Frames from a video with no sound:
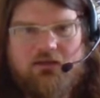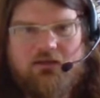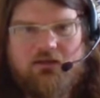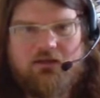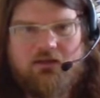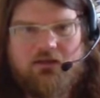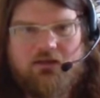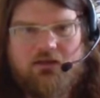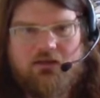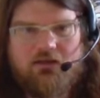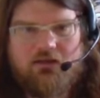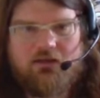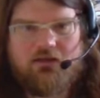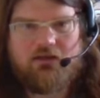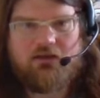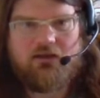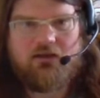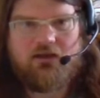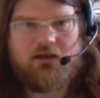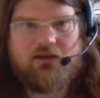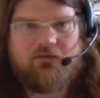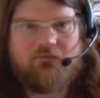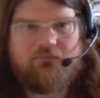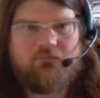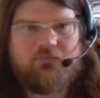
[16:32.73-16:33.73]

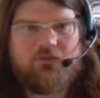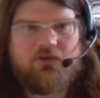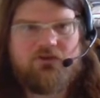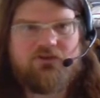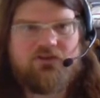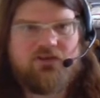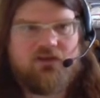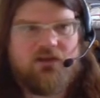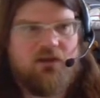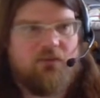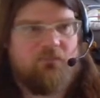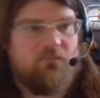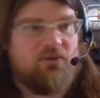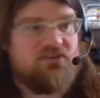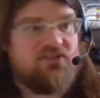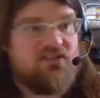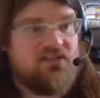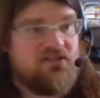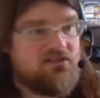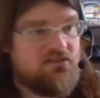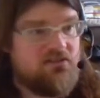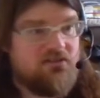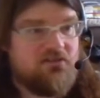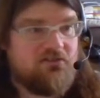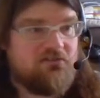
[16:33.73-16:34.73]
I'm using a
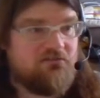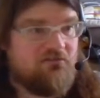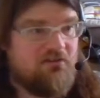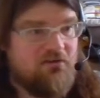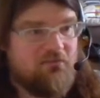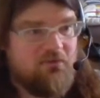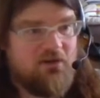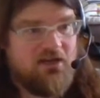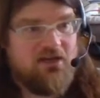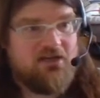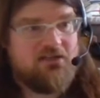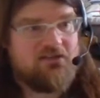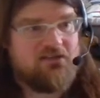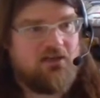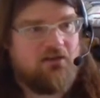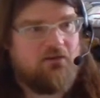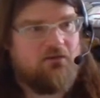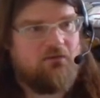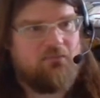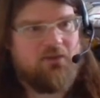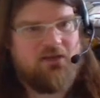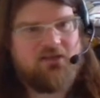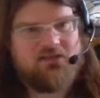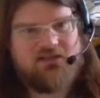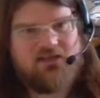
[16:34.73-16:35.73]
persistent stream key.
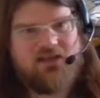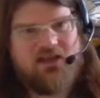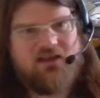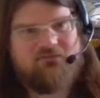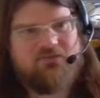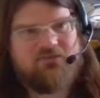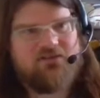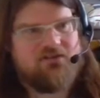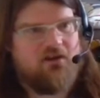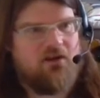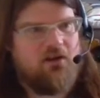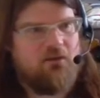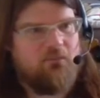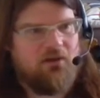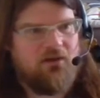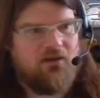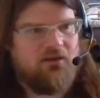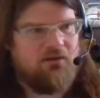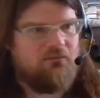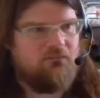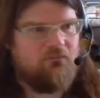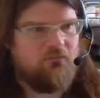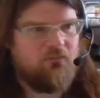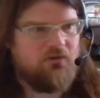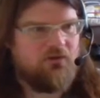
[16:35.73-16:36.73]
So basically, every time
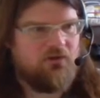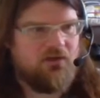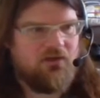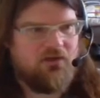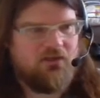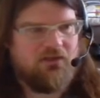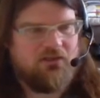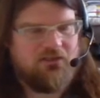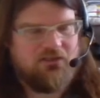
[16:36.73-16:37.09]
I want